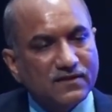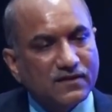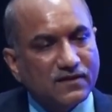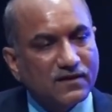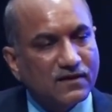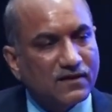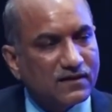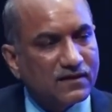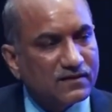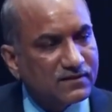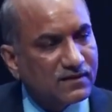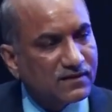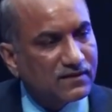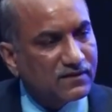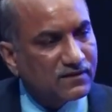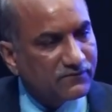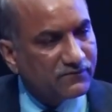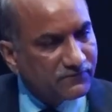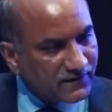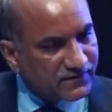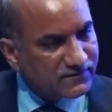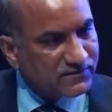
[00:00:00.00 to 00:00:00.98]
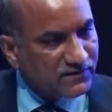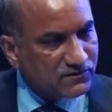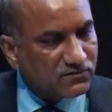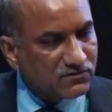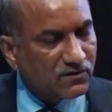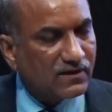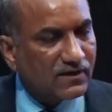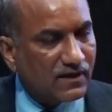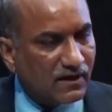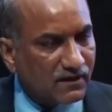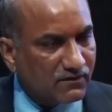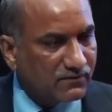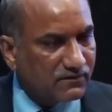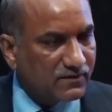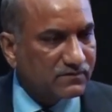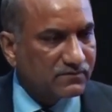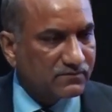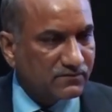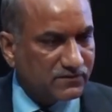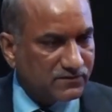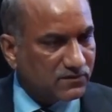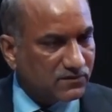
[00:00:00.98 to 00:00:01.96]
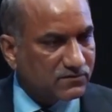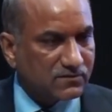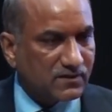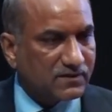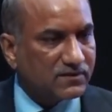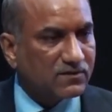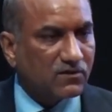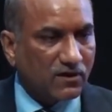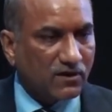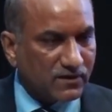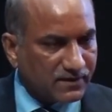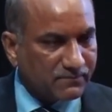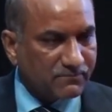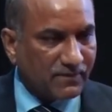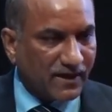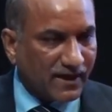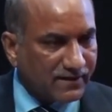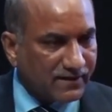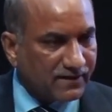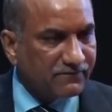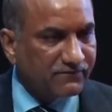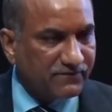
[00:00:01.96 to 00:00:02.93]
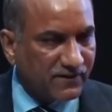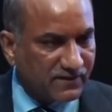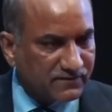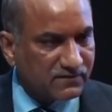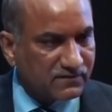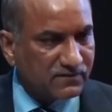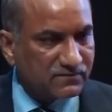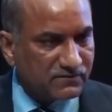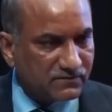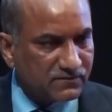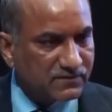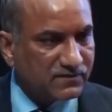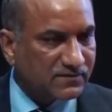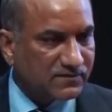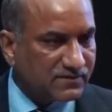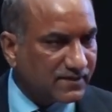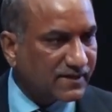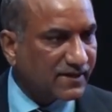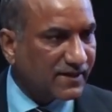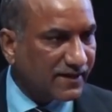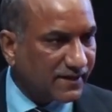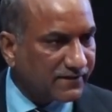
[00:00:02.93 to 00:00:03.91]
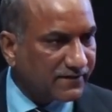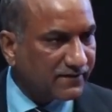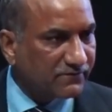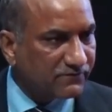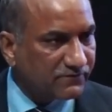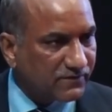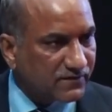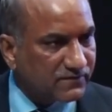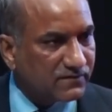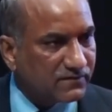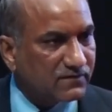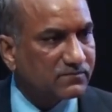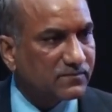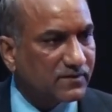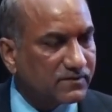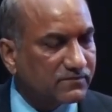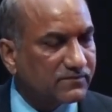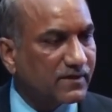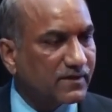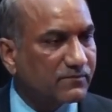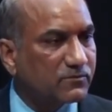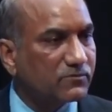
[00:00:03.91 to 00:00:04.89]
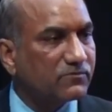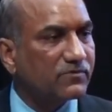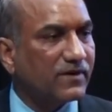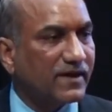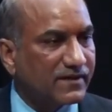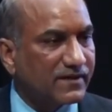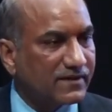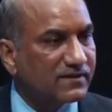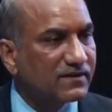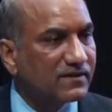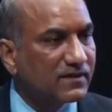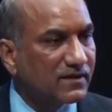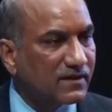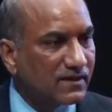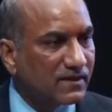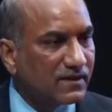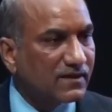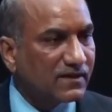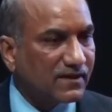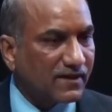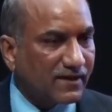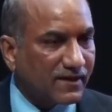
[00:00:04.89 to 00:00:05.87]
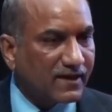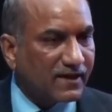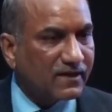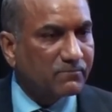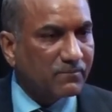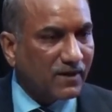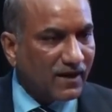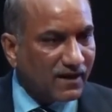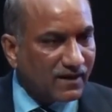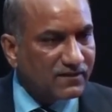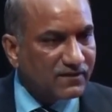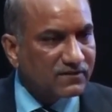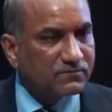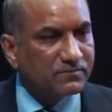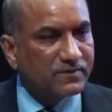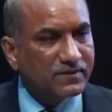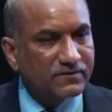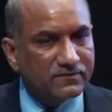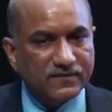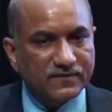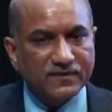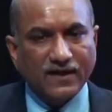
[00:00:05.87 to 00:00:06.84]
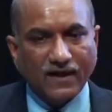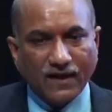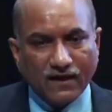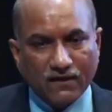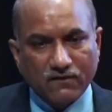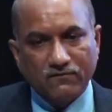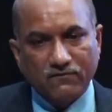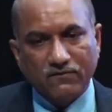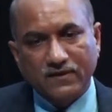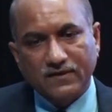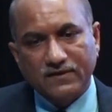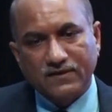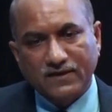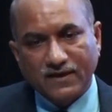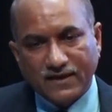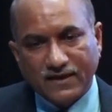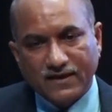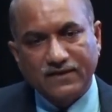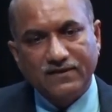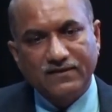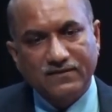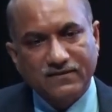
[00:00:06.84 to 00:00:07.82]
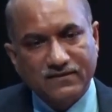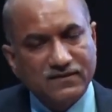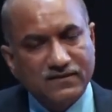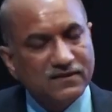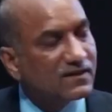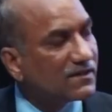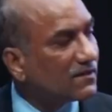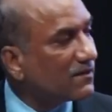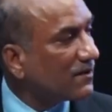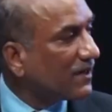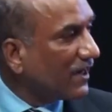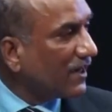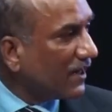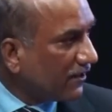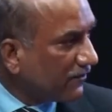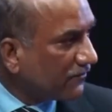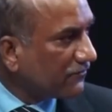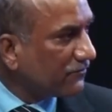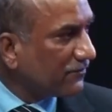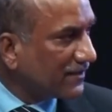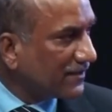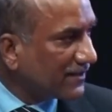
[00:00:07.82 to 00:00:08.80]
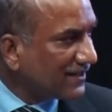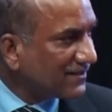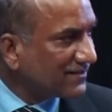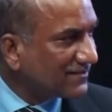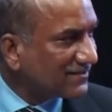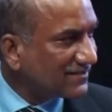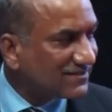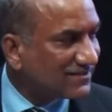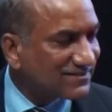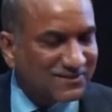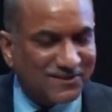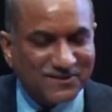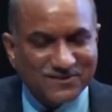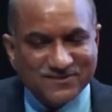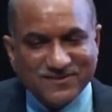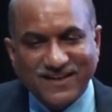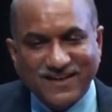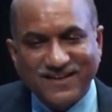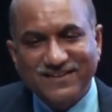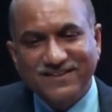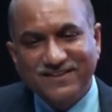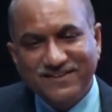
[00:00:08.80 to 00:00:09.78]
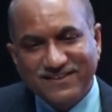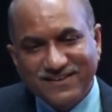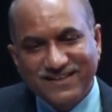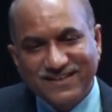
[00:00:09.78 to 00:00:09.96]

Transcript: the emphasis on L1, which is not a bad emphasis, which is a correct emphasis, but we have to find a correct balance between L1 and F1, as Sir said,